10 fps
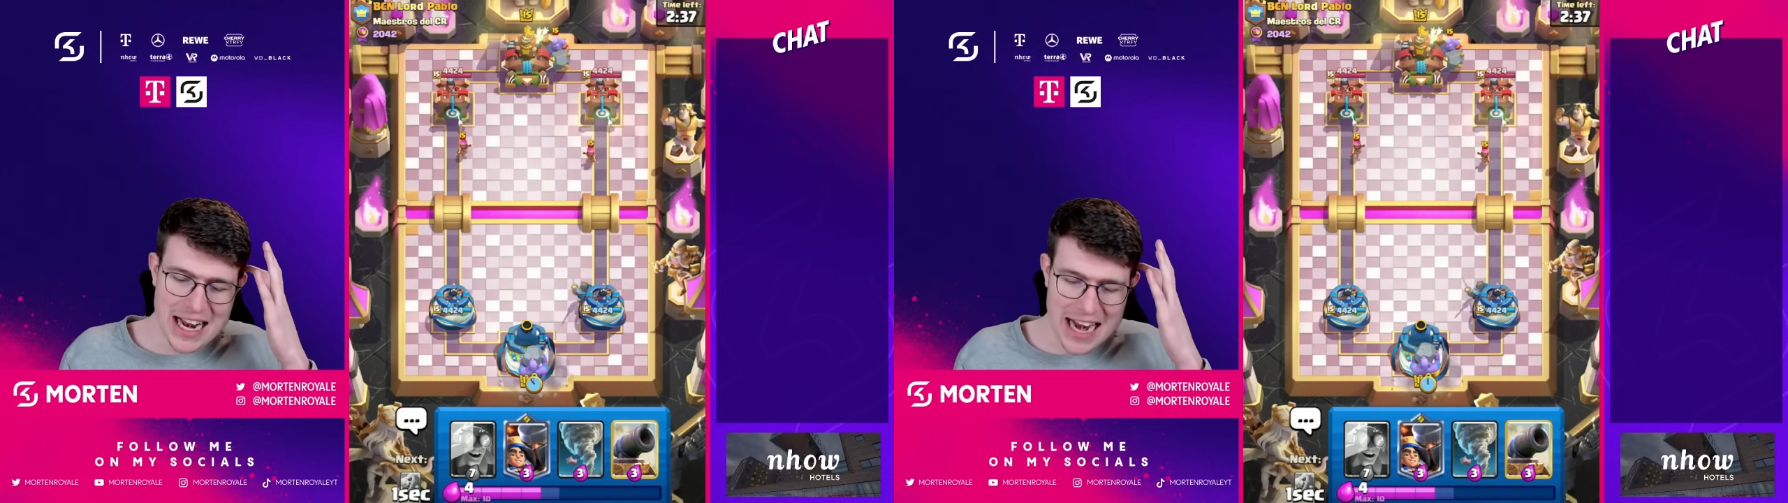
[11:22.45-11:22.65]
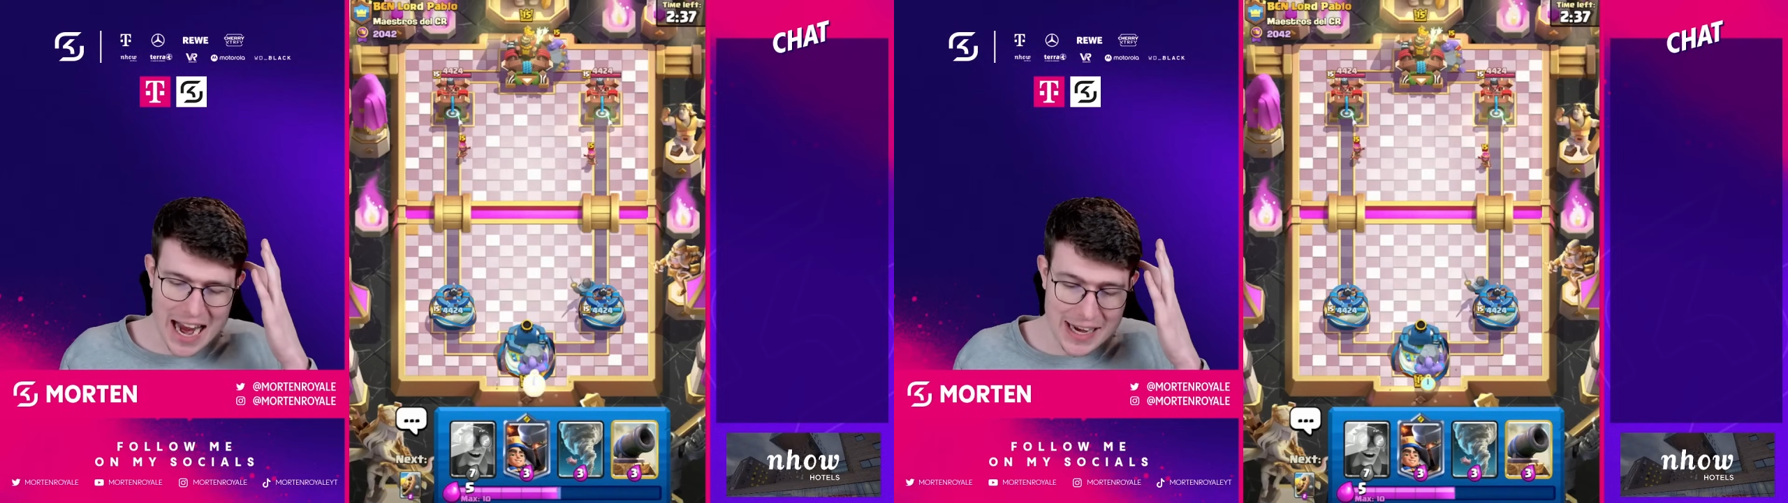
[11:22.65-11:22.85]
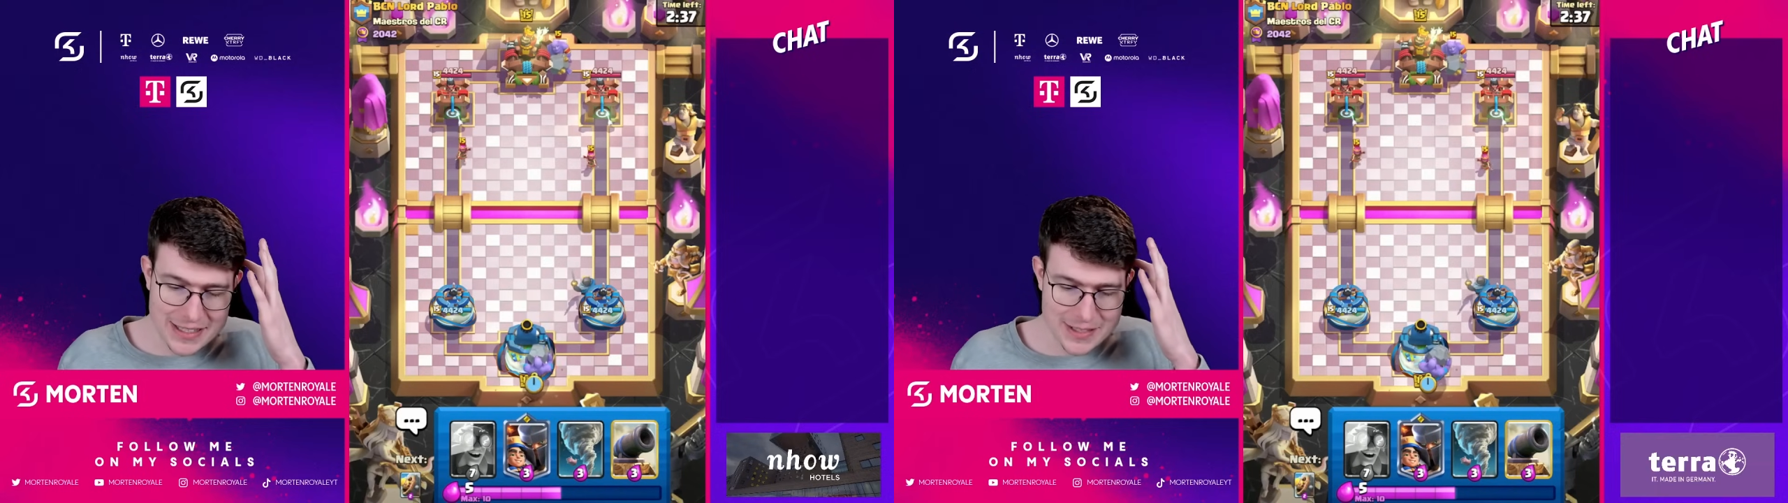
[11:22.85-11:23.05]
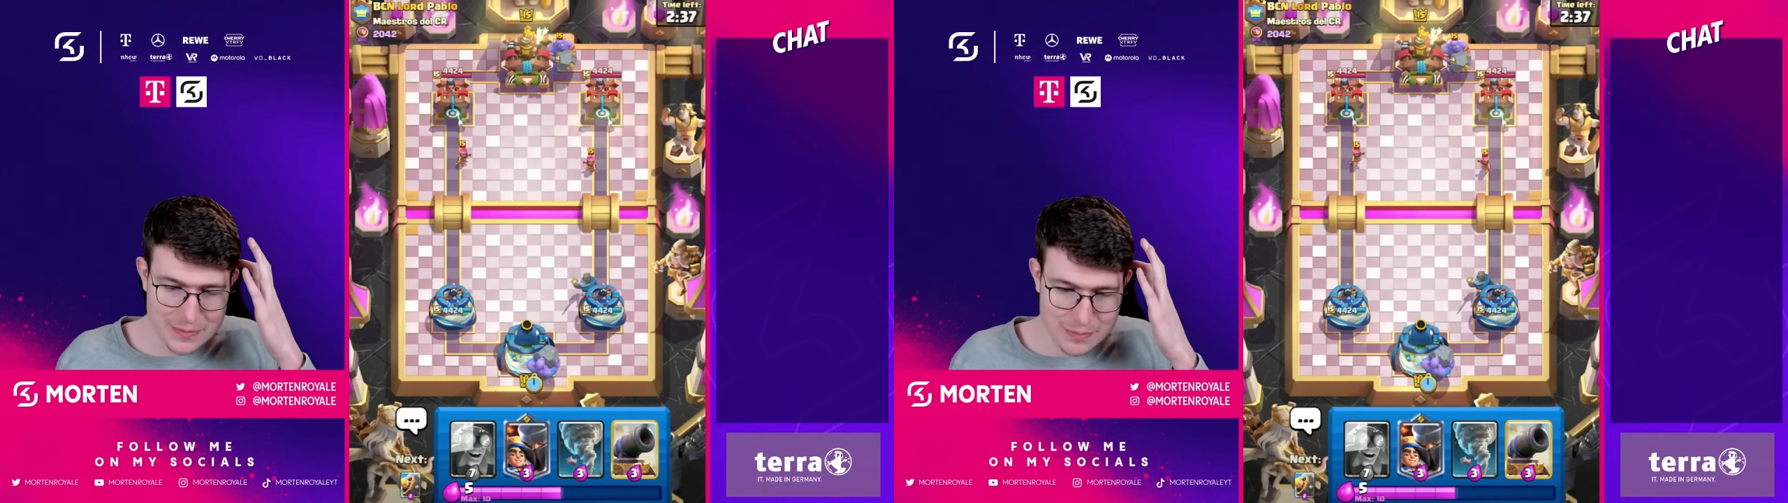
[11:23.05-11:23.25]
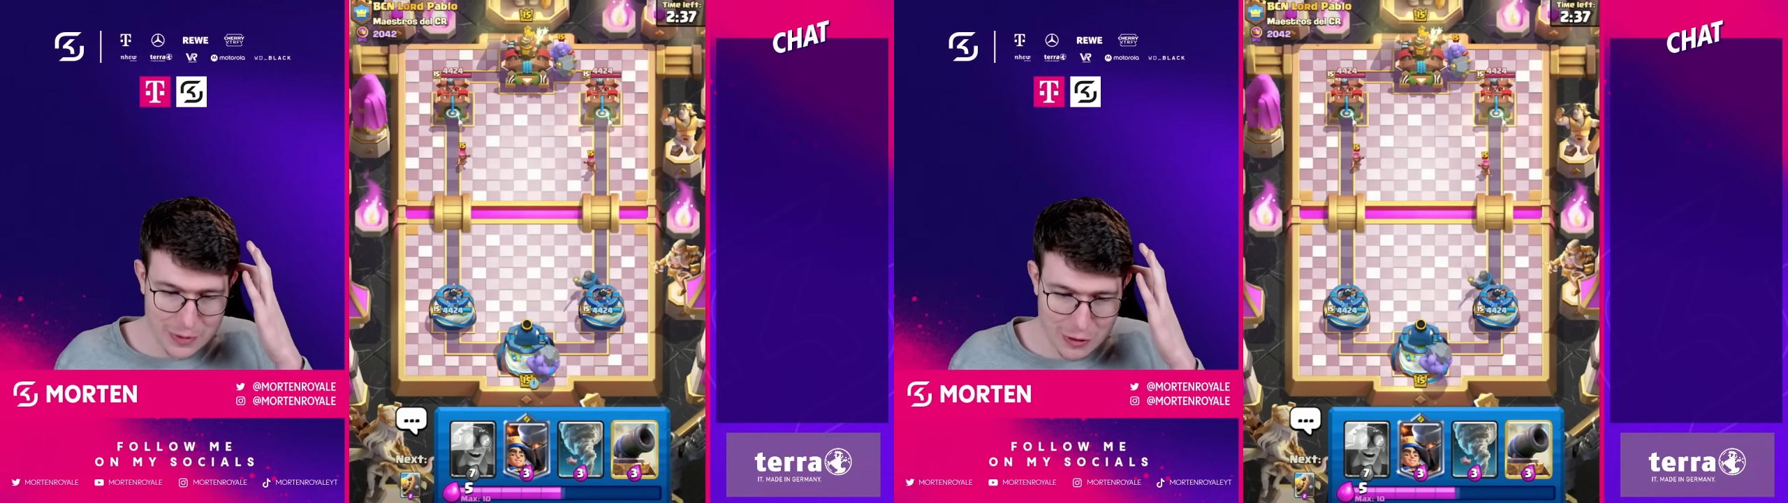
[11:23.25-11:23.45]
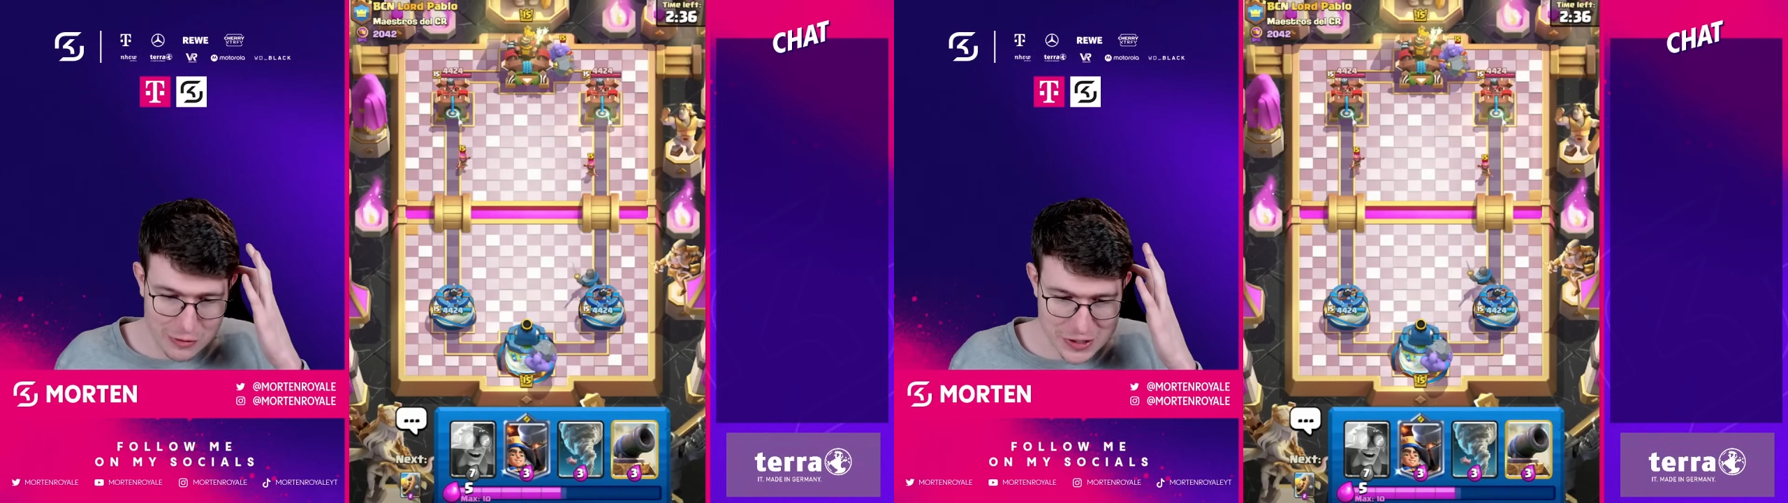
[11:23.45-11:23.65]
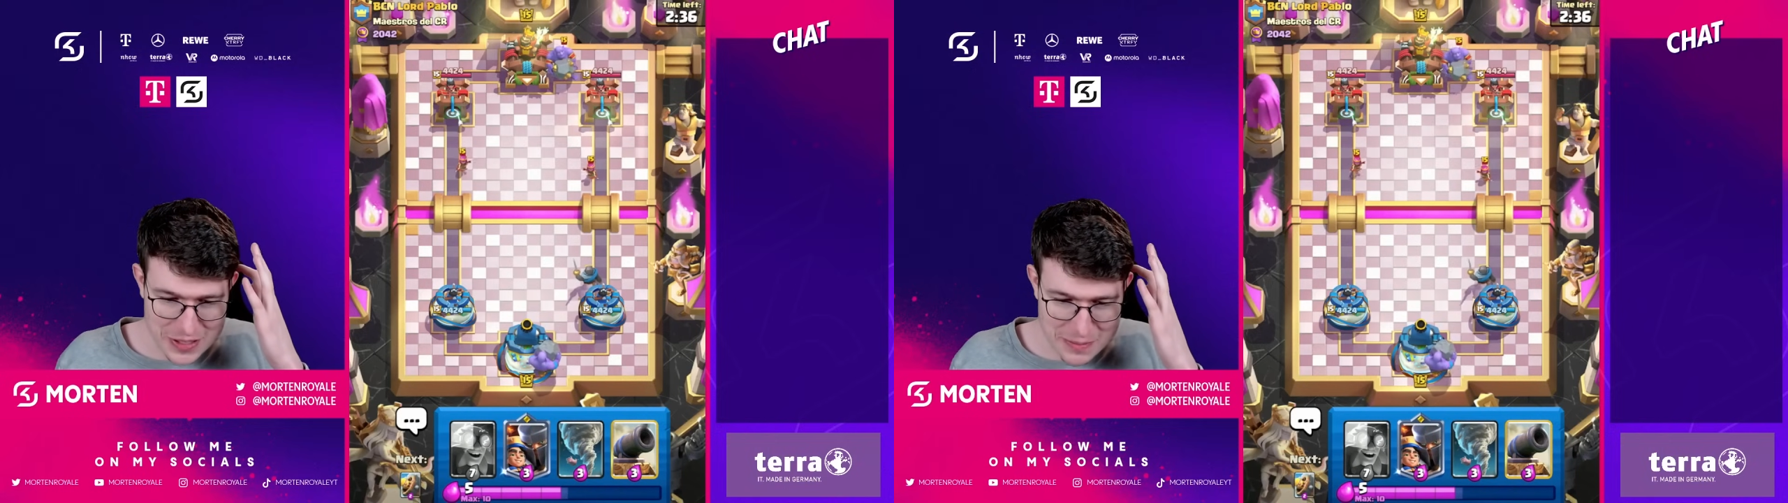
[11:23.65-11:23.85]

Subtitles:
and Bowlers. So he